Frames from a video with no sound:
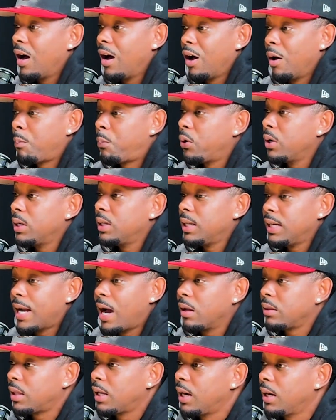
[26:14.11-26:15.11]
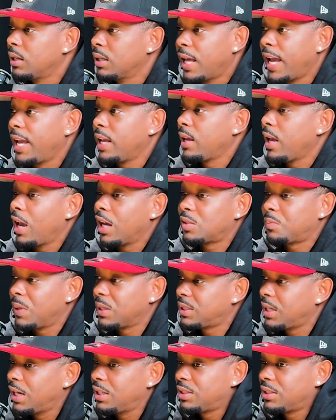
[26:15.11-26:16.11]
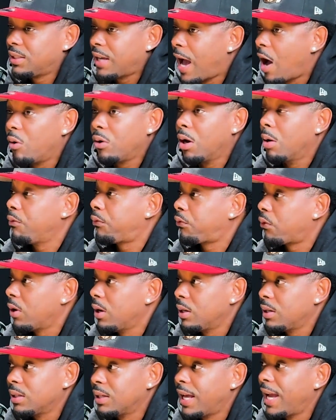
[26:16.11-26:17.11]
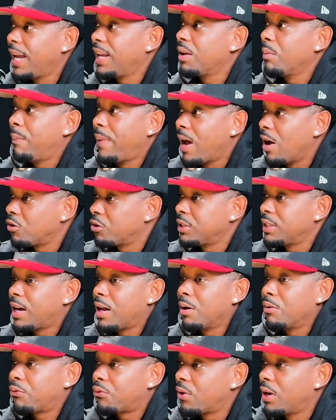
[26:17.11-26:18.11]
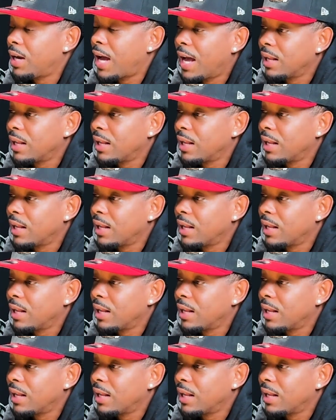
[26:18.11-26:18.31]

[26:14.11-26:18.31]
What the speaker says: Putting it out there, laying your expectations out up front, laying your boundaries out up front.